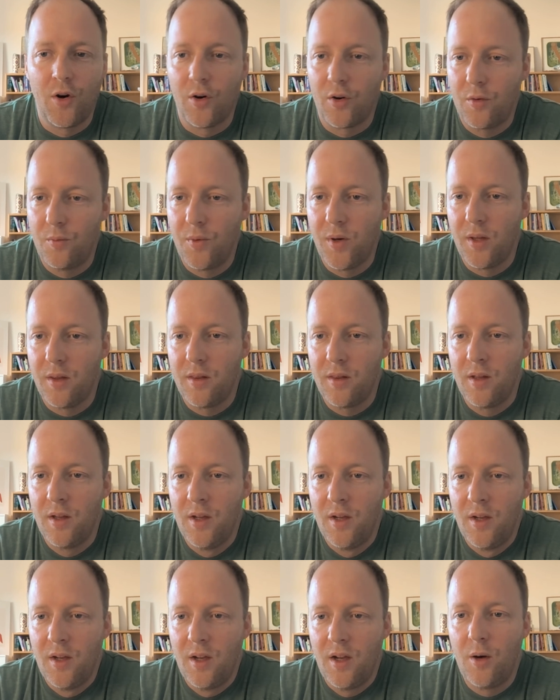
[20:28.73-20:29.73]
with
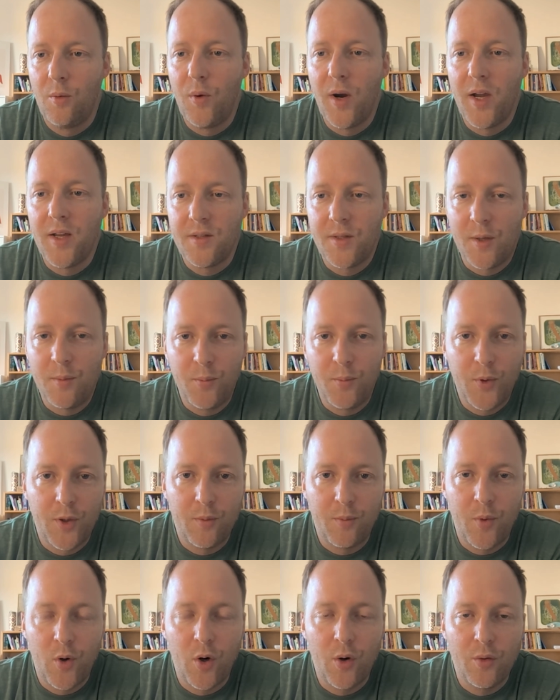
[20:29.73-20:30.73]
a way simpler
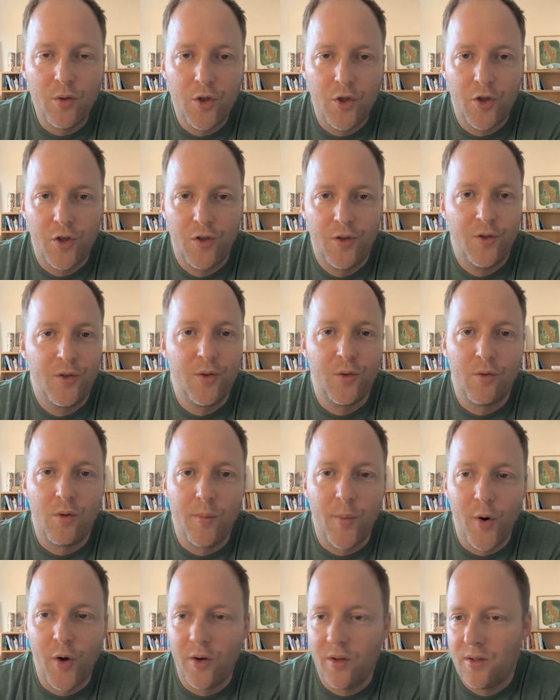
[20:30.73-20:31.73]
approach to
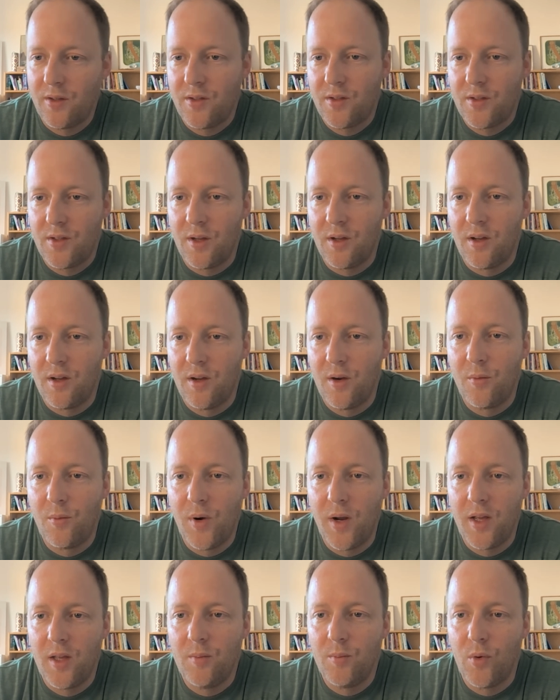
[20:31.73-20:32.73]
robotics, a
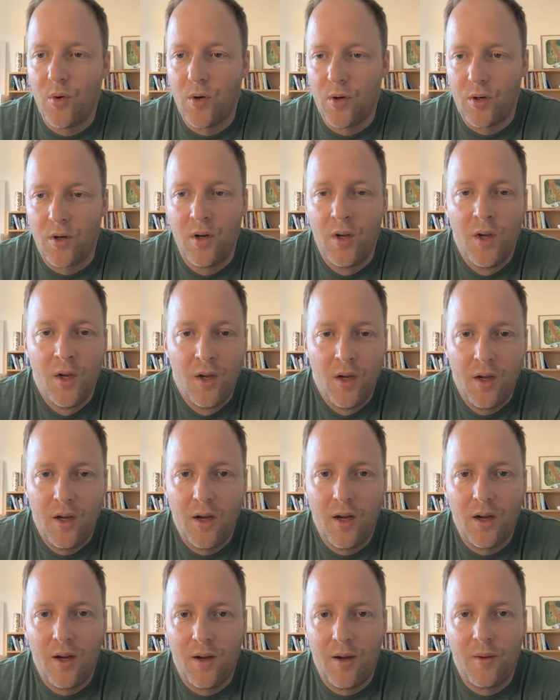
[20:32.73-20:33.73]
way more
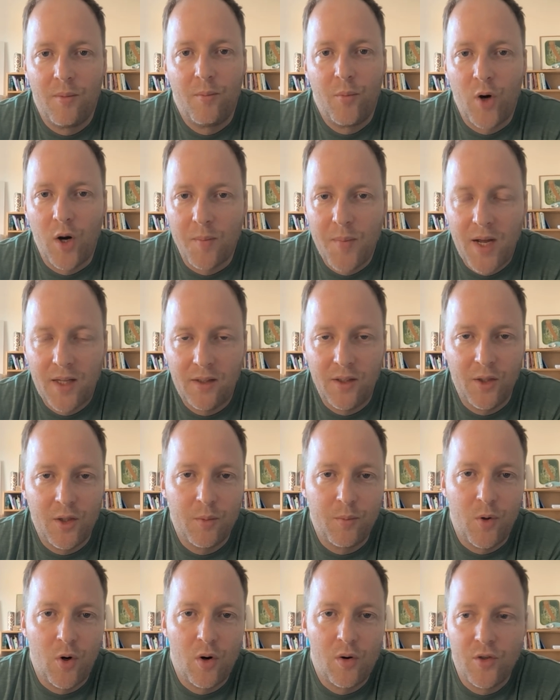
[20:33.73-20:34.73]
pragmatic
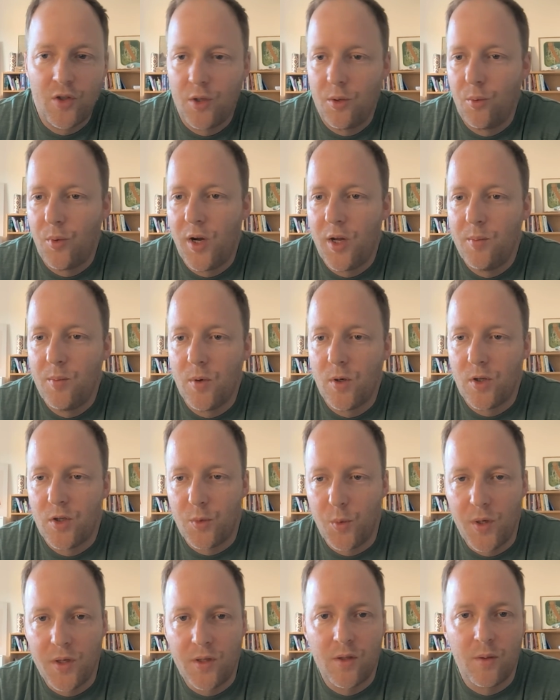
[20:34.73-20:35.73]
approach, a way more
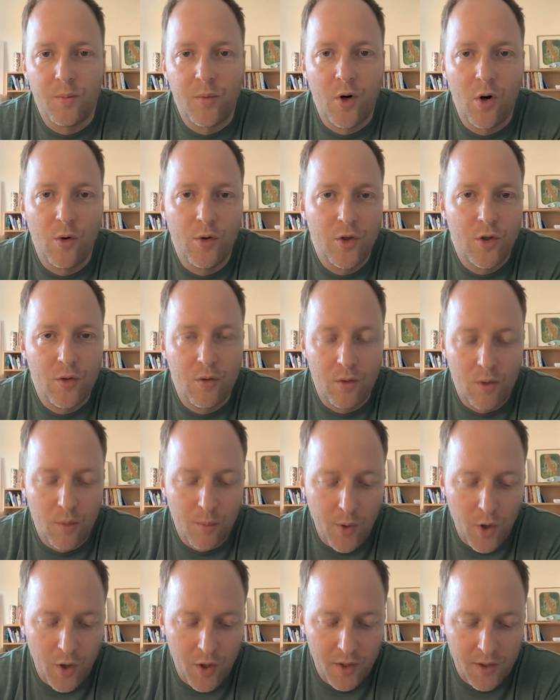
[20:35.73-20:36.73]
Swiss approach to
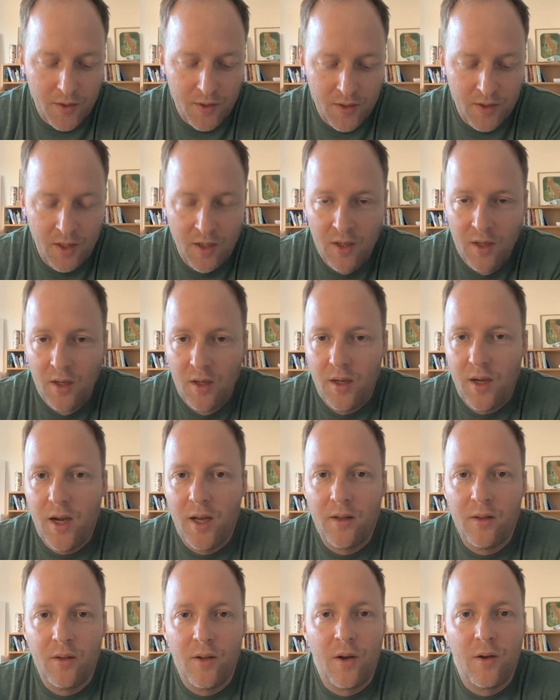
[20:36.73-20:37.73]
robotics.
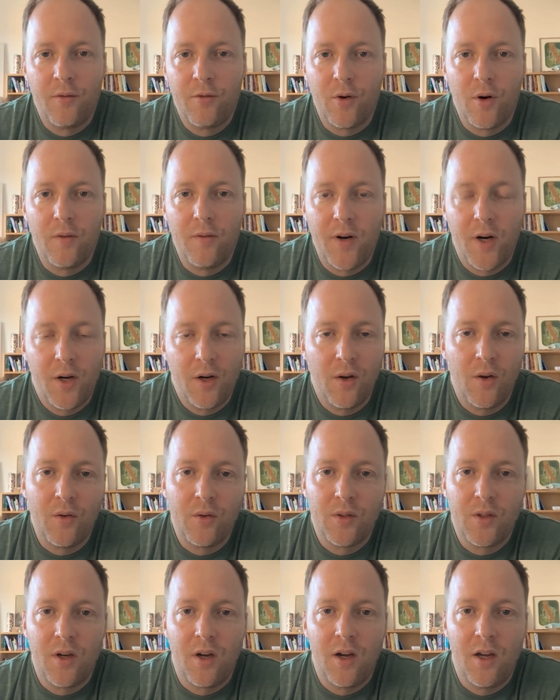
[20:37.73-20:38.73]
And for a very
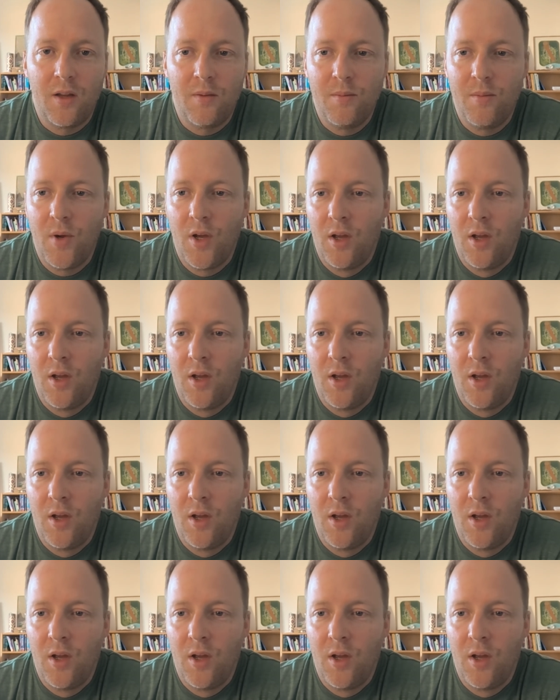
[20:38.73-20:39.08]
long time,